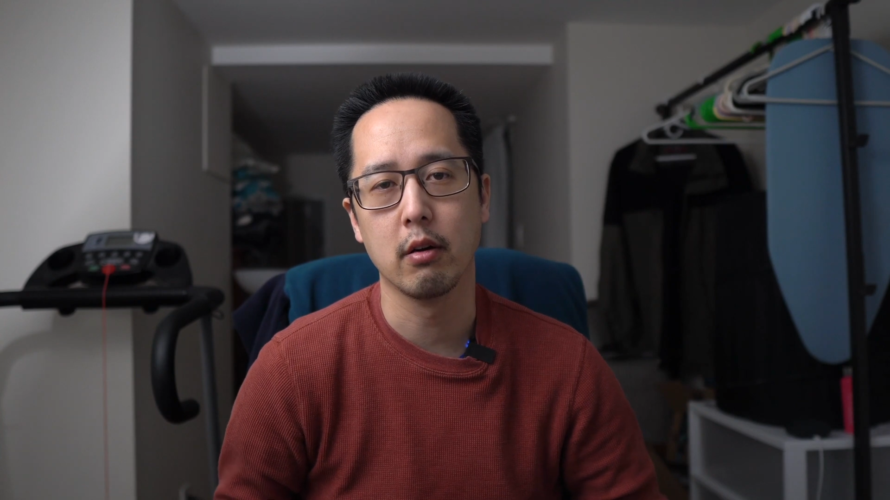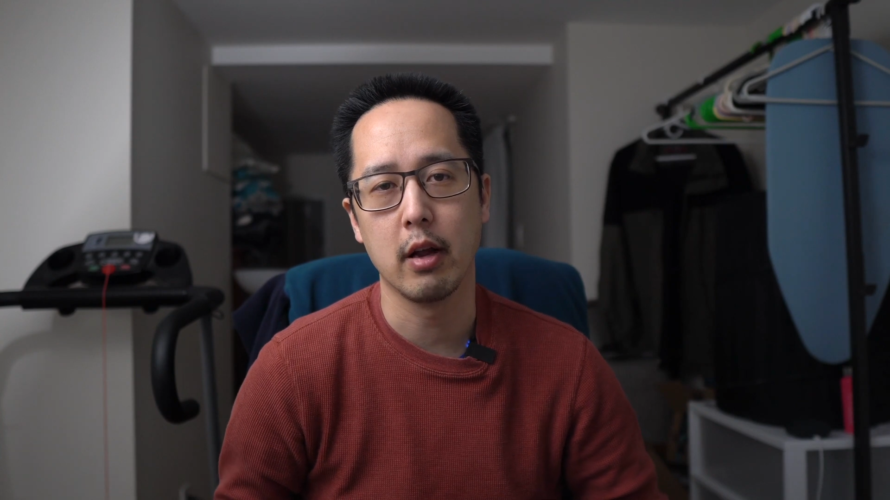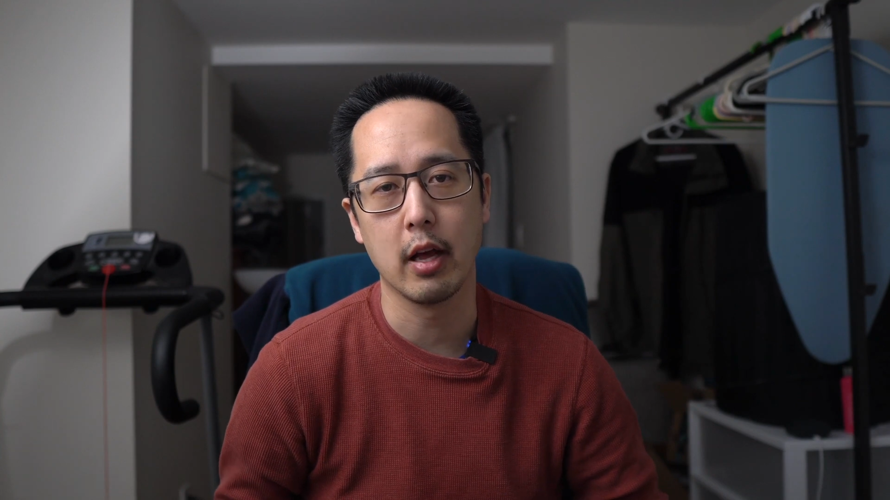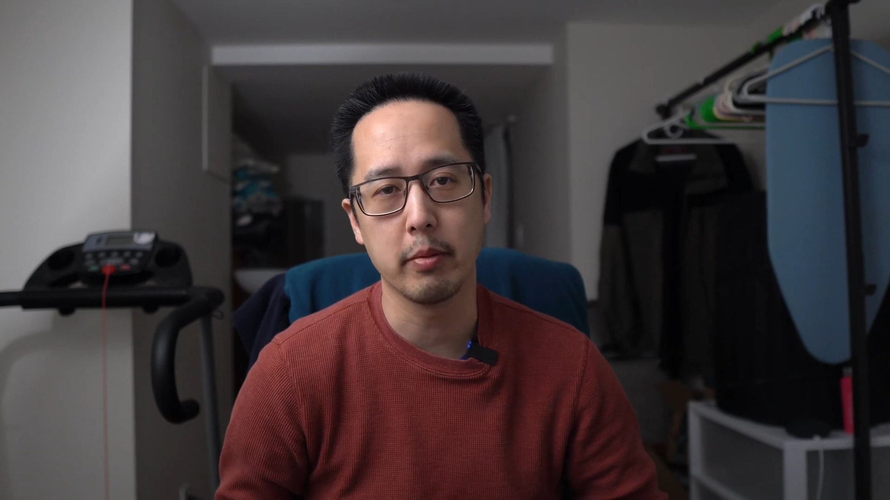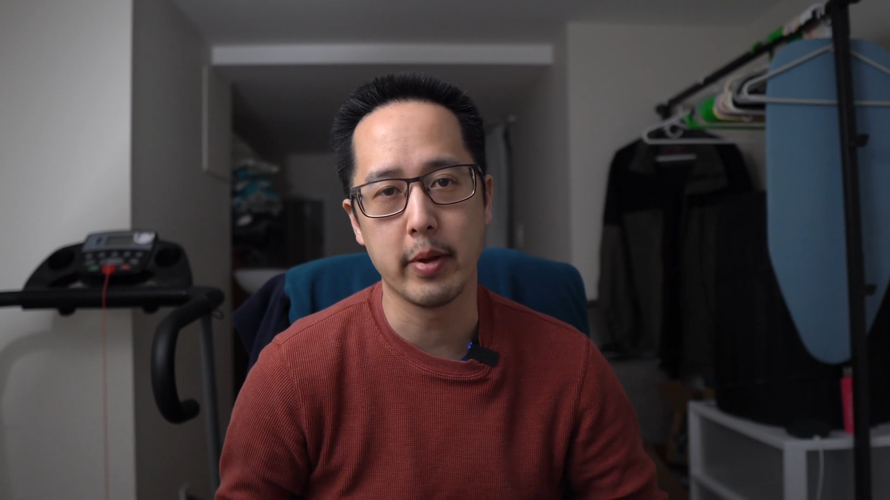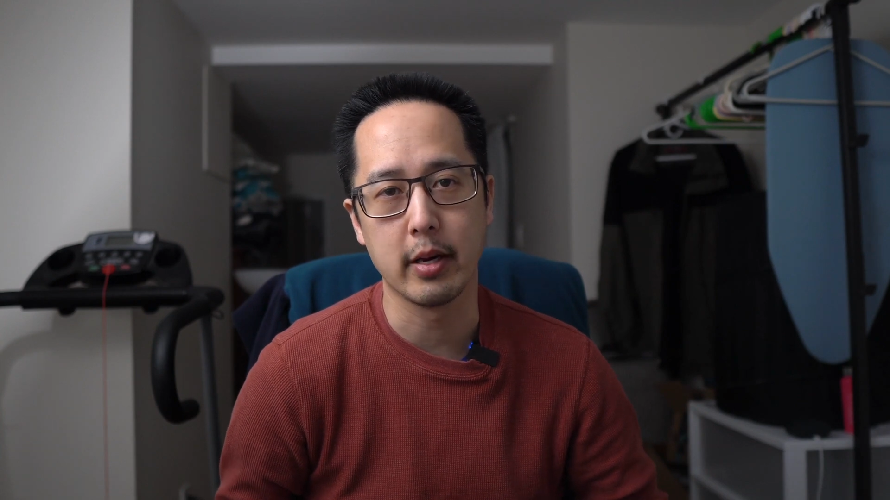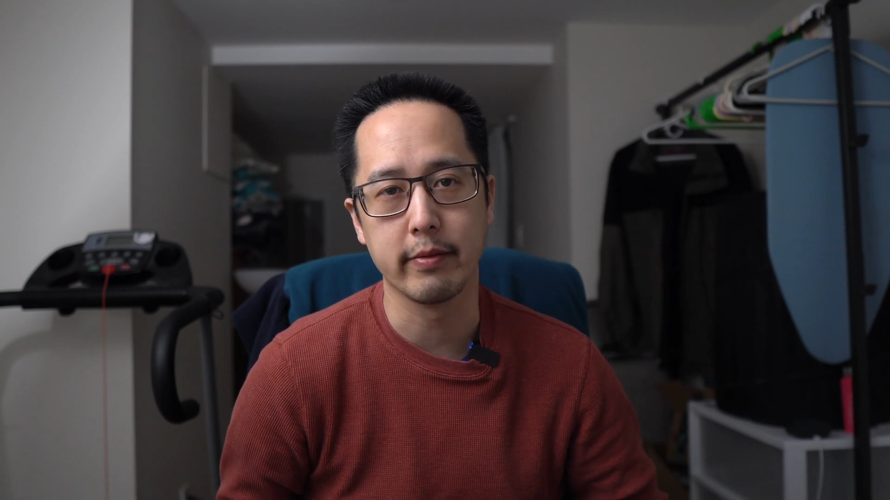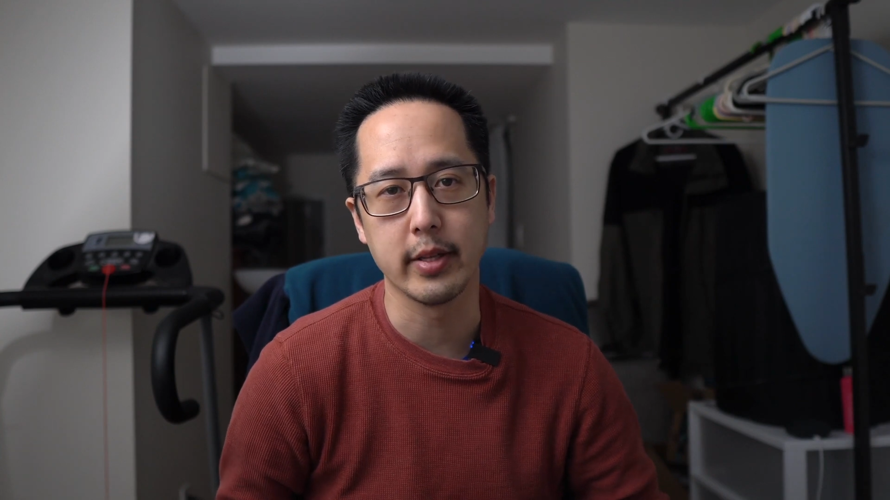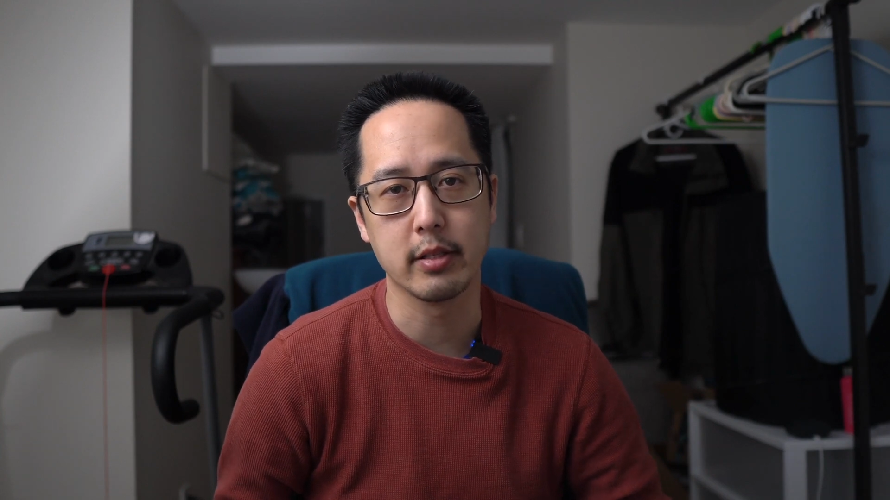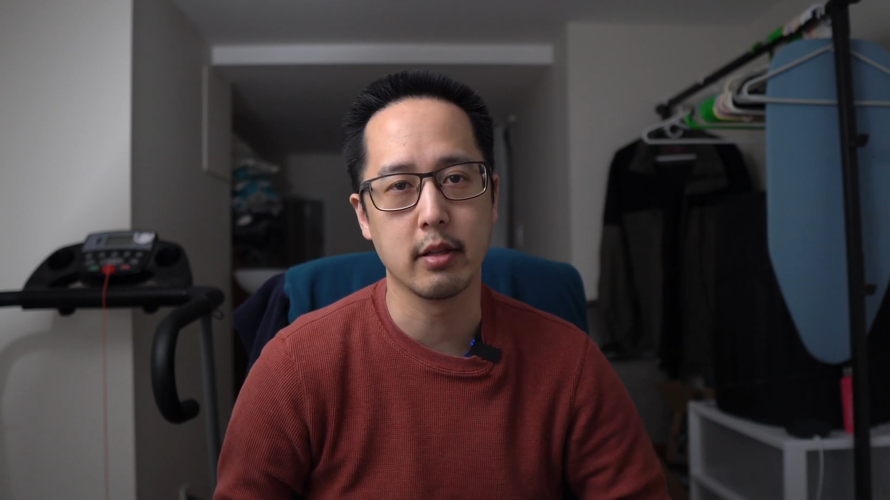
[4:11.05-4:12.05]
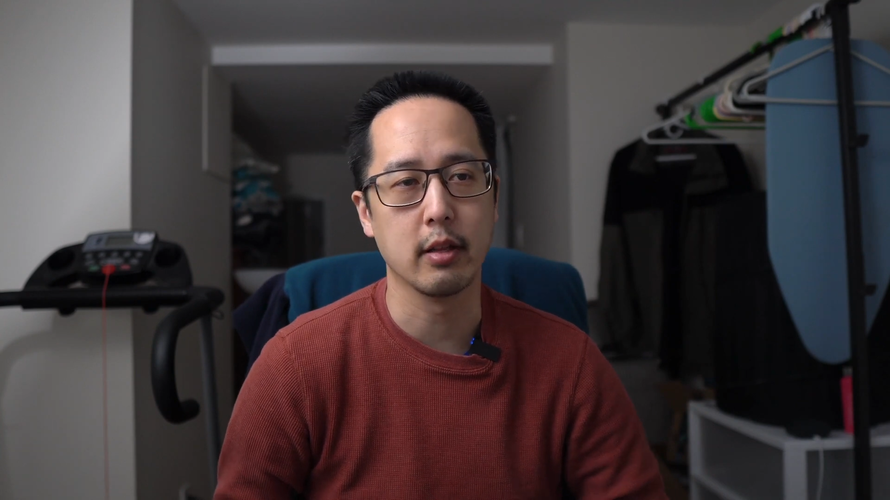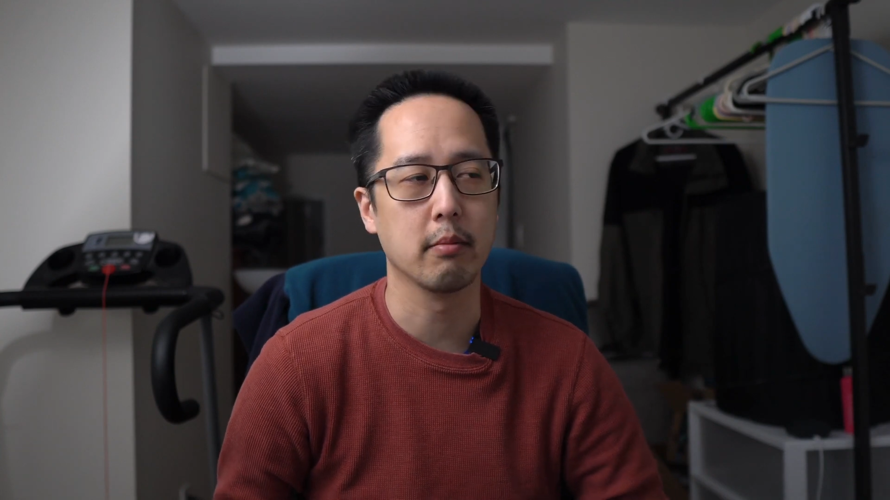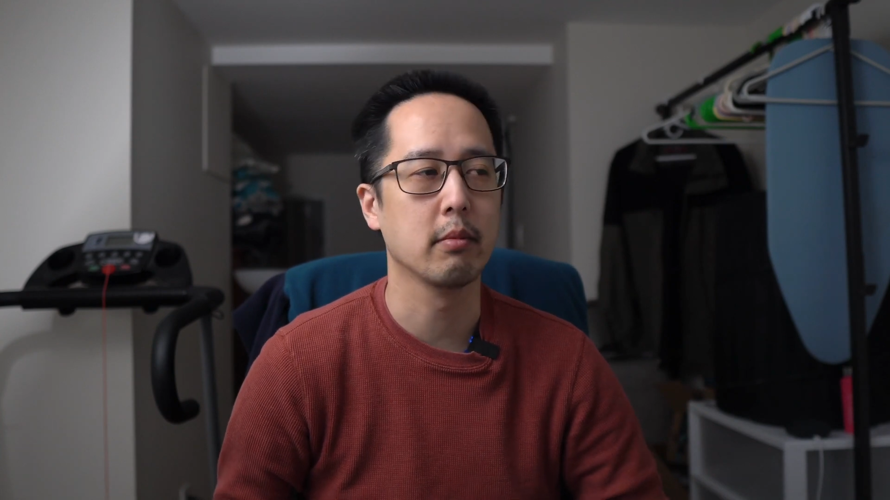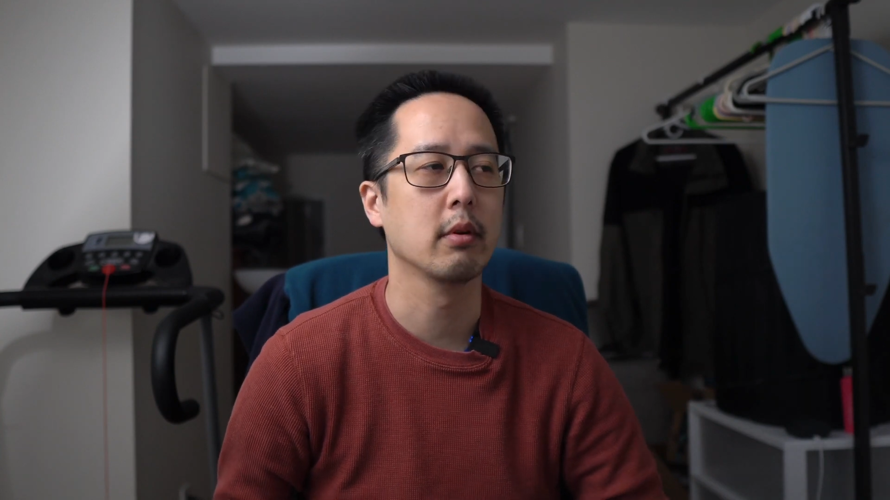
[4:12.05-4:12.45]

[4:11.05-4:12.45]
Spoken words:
health benefits to them.